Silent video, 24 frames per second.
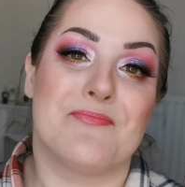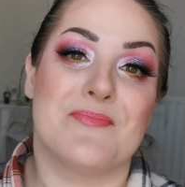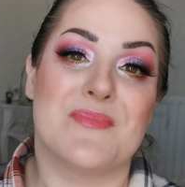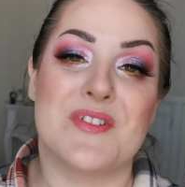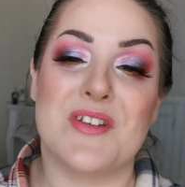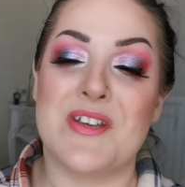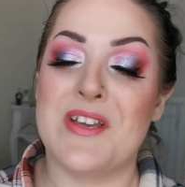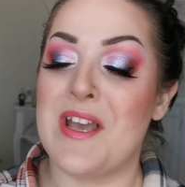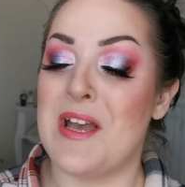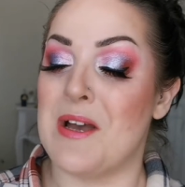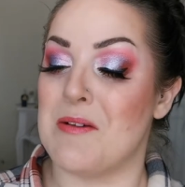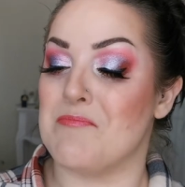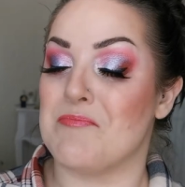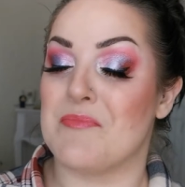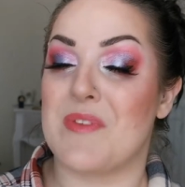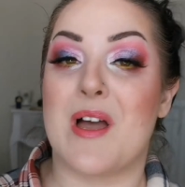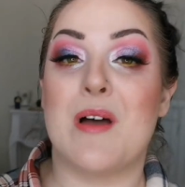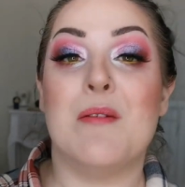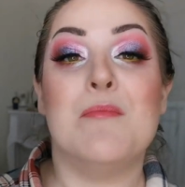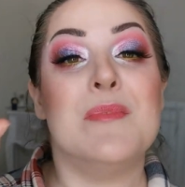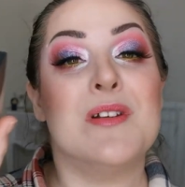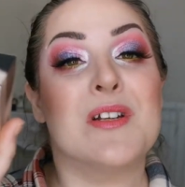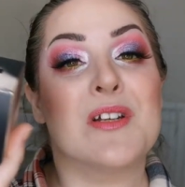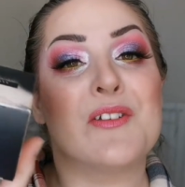So yeah,
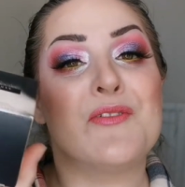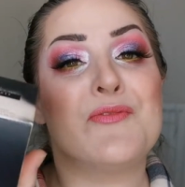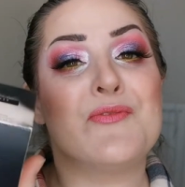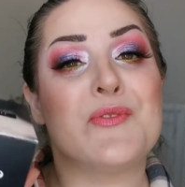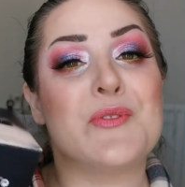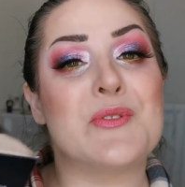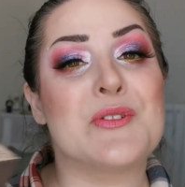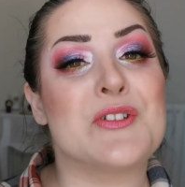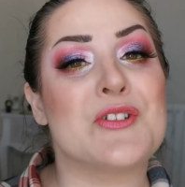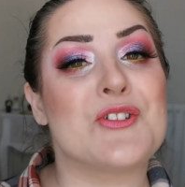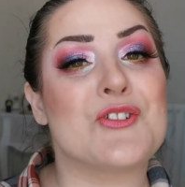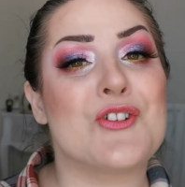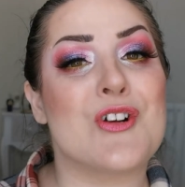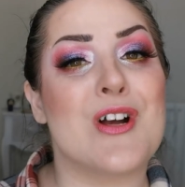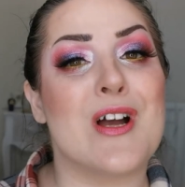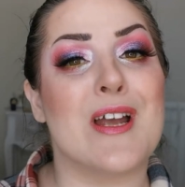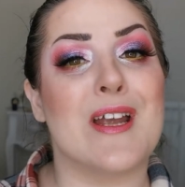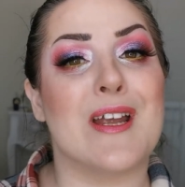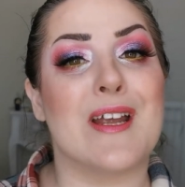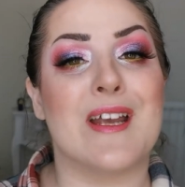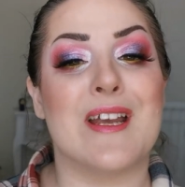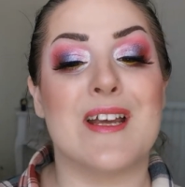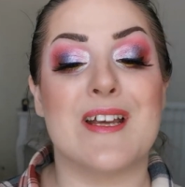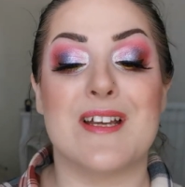I'm looking forward to
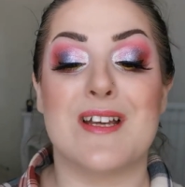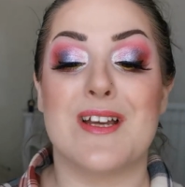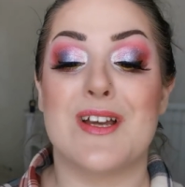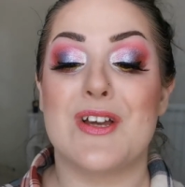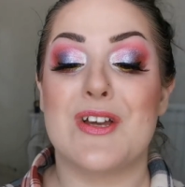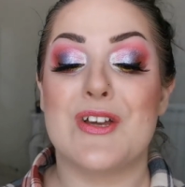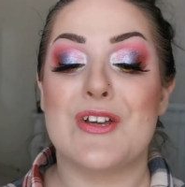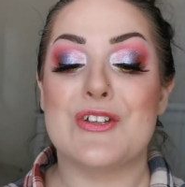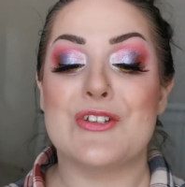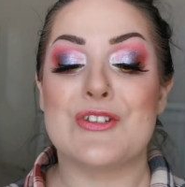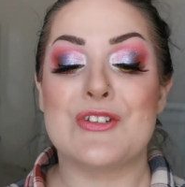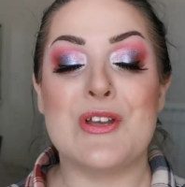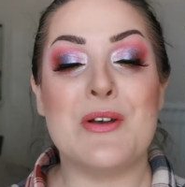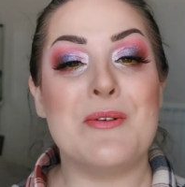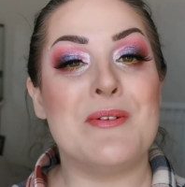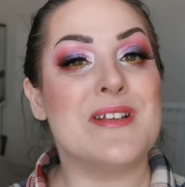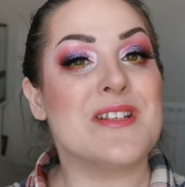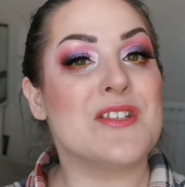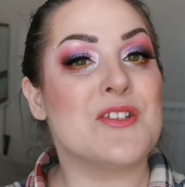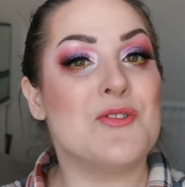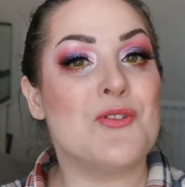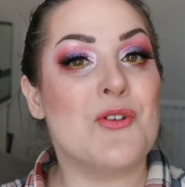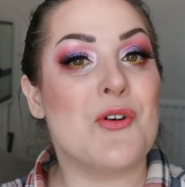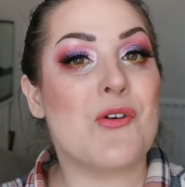trying it so
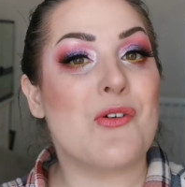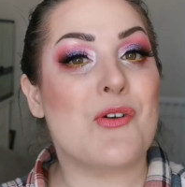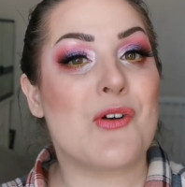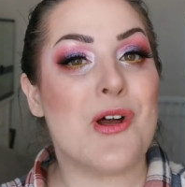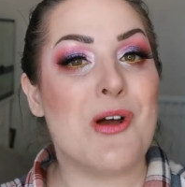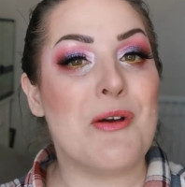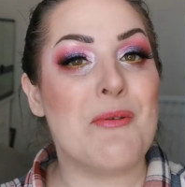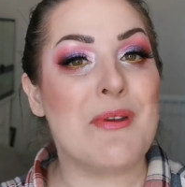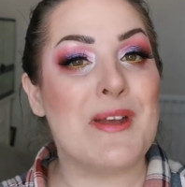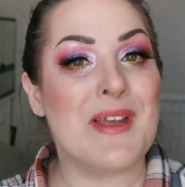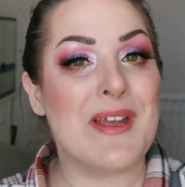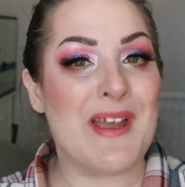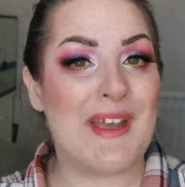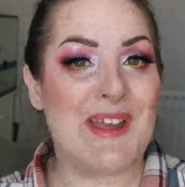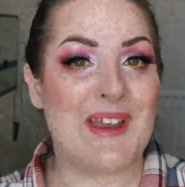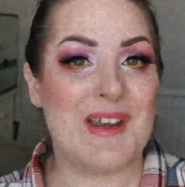it's not going